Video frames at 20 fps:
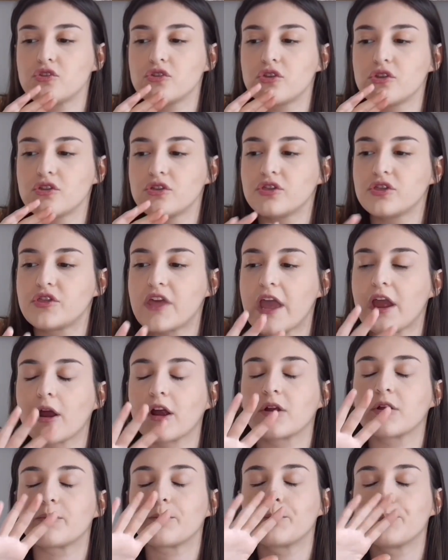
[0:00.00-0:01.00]

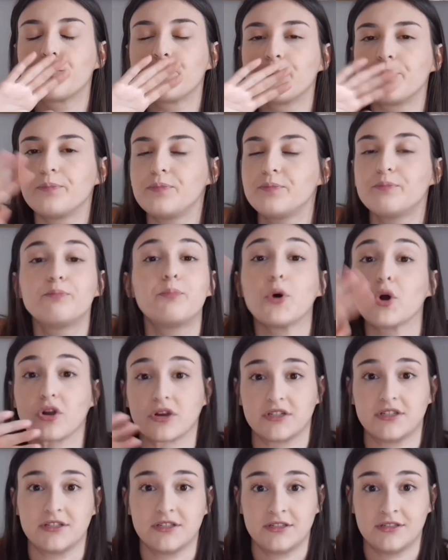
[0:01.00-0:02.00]
they're
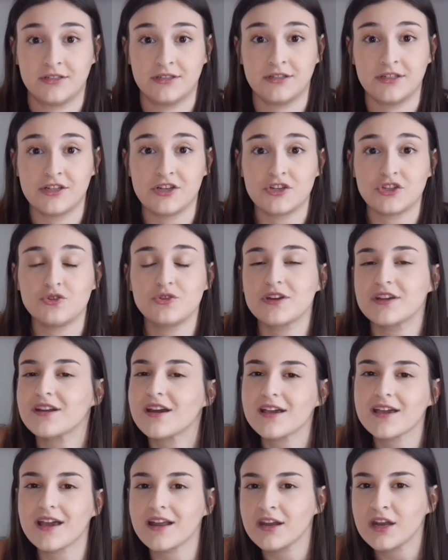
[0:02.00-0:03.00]
booked. You
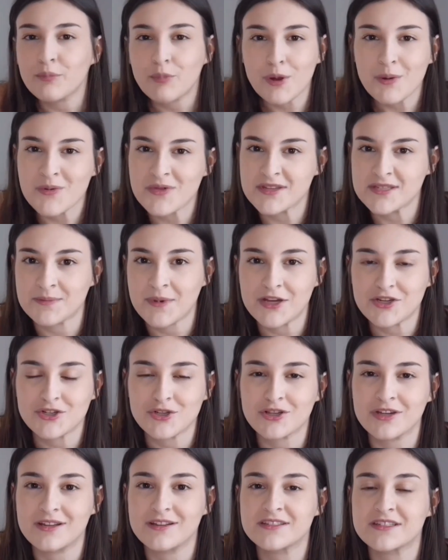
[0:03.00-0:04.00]
cannot get an appointment with a
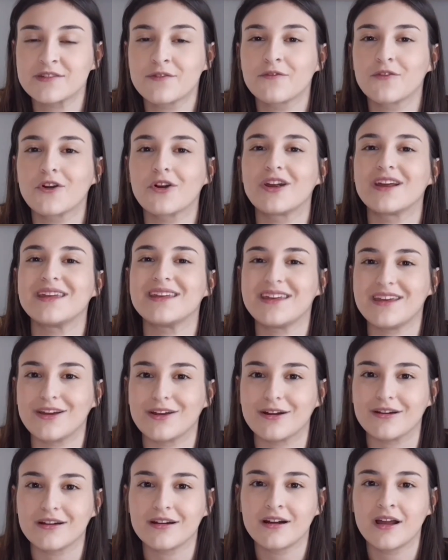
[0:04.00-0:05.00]
specialist for a
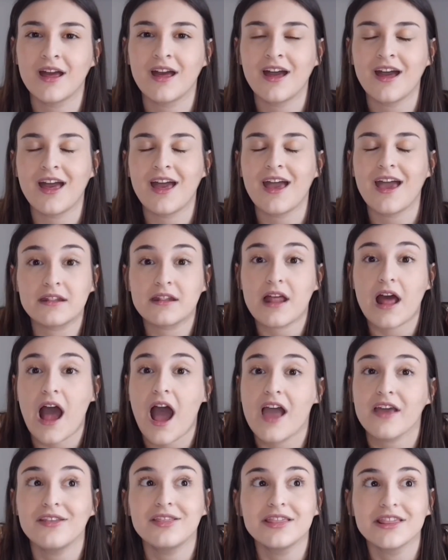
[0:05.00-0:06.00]
year.
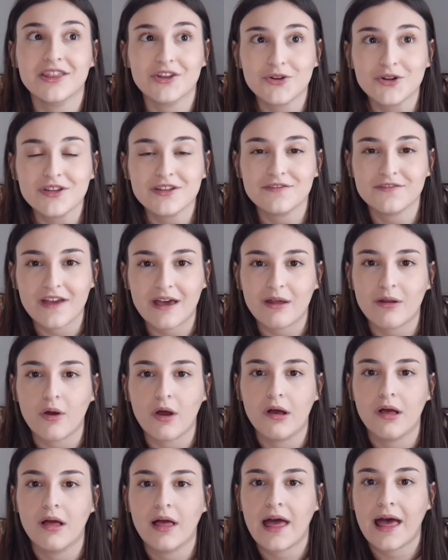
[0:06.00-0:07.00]
I literally felt
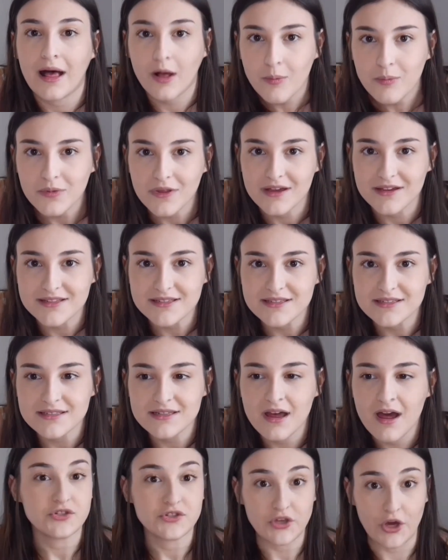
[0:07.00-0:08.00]
helpless.
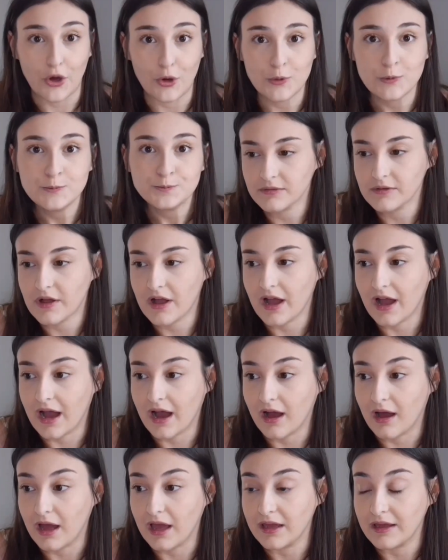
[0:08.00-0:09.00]
So
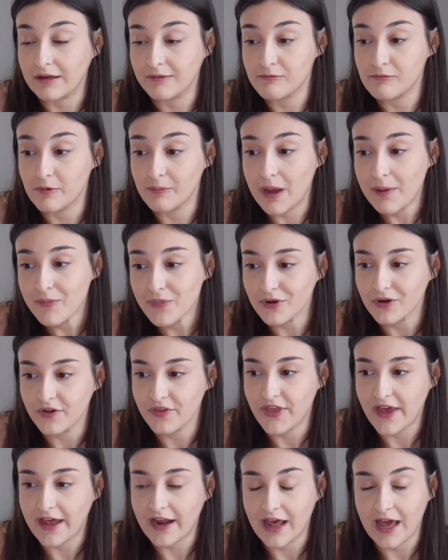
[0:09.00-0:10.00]
I remembered
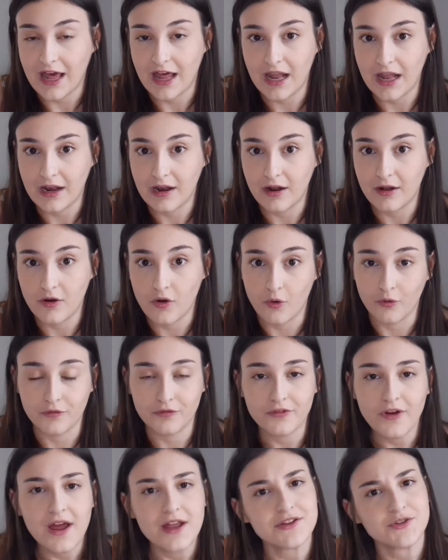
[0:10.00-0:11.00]
that I had an old
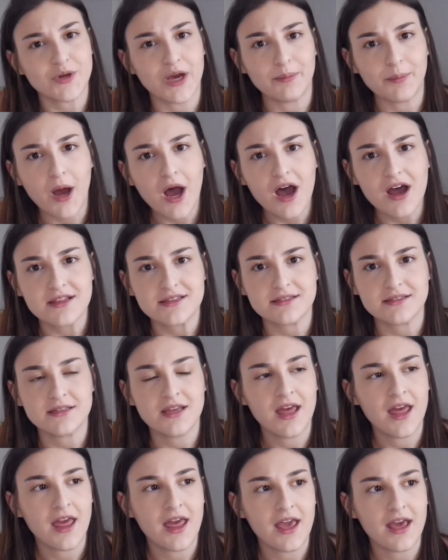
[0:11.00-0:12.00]
friend who had POTS,
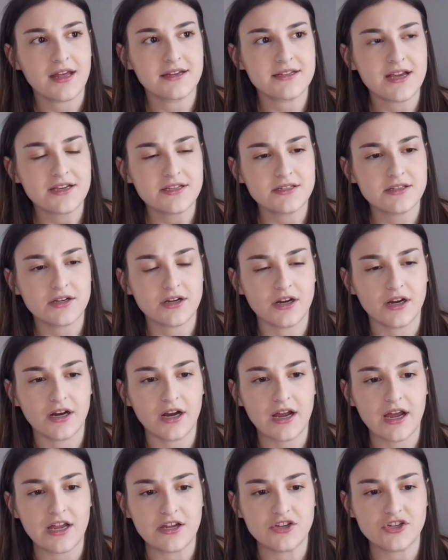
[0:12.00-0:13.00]
and I texted her
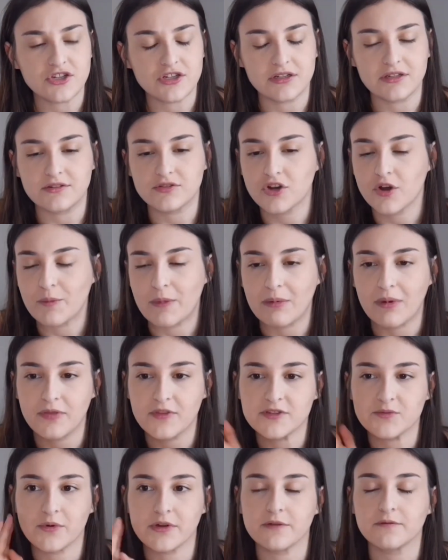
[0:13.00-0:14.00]
and she told me about
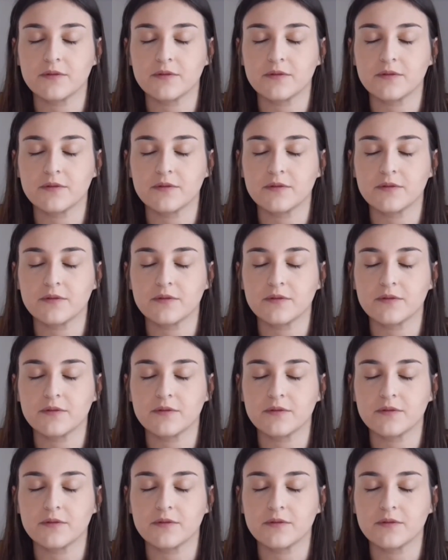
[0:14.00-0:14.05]
this wonderful